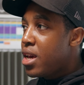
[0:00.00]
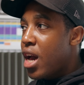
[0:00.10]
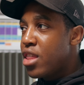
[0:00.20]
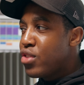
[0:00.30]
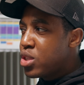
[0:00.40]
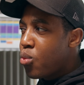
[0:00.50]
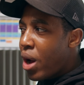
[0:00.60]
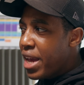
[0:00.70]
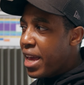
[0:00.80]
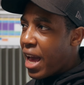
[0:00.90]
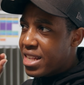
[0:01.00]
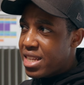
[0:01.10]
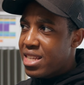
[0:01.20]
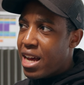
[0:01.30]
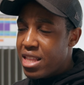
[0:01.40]
And the reason why I
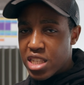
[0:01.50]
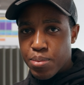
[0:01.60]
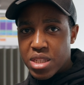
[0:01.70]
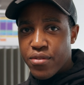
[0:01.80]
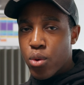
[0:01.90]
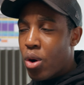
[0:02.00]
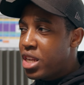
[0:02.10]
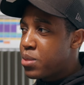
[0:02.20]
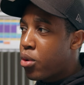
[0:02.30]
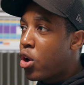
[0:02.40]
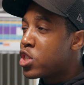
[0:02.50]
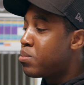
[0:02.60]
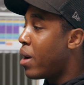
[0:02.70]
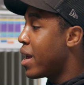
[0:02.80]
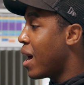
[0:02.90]
set it at this specific one is because
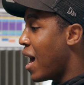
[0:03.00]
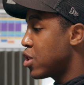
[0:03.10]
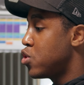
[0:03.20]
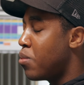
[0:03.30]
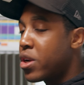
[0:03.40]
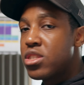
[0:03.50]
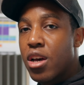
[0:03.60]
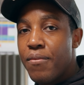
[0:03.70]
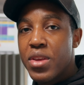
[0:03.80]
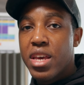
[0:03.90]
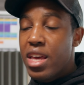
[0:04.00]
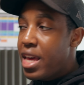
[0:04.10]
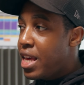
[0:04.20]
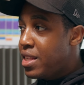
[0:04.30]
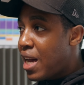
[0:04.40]
my actual monitor
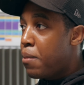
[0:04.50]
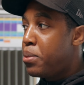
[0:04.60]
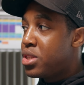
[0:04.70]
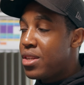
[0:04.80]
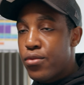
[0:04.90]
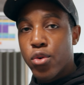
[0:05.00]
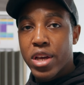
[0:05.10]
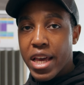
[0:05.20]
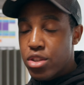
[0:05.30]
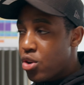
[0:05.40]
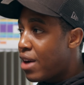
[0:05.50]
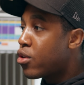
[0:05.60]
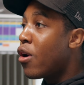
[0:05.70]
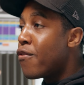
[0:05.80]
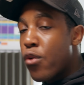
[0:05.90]
is outputting 4K, so I've
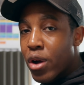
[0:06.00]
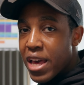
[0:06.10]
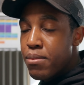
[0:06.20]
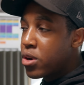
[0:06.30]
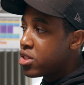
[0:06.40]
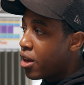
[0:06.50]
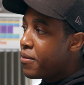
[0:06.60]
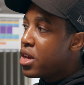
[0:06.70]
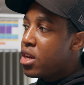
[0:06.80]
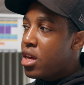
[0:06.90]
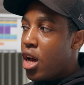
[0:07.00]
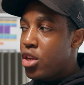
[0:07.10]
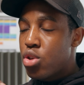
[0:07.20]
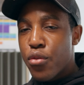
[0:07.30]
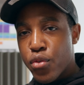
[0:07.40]
got a 4K monitor.
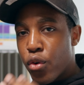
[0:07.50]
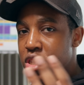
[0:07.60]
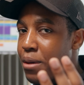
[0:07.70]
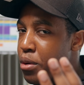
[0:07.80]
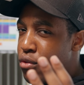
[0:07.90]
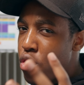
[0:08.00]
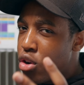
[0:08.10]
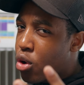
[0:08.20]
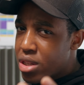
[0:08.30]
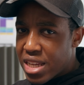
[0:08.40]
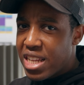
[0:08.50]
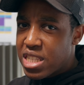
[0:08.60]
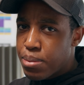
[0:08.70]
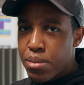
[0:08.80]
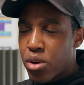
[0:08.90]
So if, for example, if you only got a
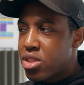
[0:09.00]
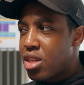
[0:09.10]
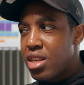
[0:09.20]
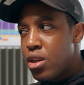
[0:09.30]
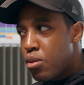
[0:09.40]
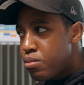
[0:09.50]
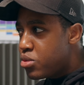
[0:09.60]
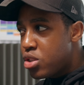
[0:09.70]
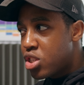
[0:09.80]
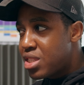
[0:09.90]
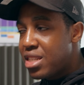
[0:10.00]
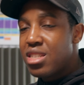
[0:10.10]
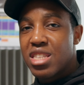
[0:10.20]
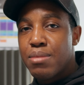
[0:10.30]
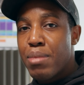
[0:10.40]
1080p monitor, then you just set
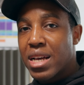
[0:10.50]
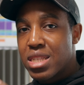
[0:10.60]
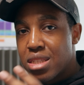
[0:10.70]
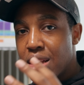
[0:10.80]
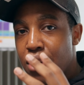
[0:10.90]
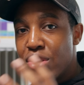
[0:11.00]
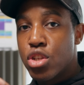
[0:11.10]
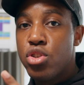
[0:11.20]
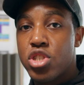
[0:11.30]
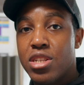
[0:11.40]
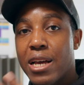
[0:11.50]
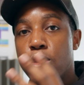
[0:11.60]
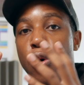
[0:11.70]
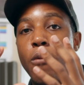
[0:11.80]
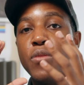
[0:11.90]
it to the max resolution that
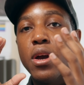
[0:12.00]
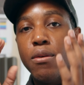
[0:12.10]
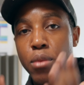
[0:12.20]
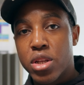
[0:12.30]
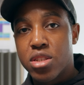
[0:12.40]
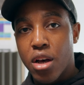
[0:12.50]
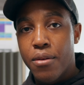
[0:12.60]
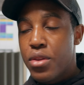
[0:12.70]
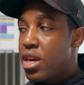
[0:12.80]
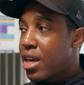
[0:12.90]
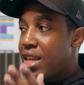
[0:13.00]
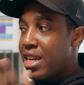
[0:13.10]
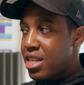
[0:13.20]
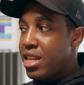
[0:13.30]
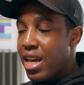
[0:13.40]
your monitor can
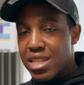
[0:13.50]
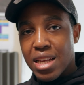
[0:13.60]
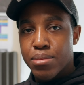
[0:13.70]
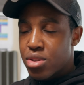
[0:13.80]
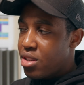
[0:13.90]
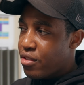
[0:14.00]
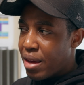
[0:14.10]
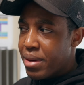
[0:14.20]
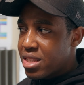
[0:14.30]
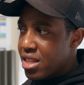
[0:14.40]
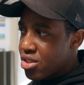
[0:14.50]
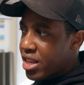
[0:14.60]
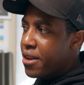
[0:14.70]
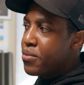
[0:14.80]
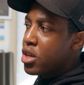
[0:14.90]
actually accept, if that makes sense,
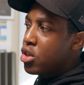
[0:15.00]
okay?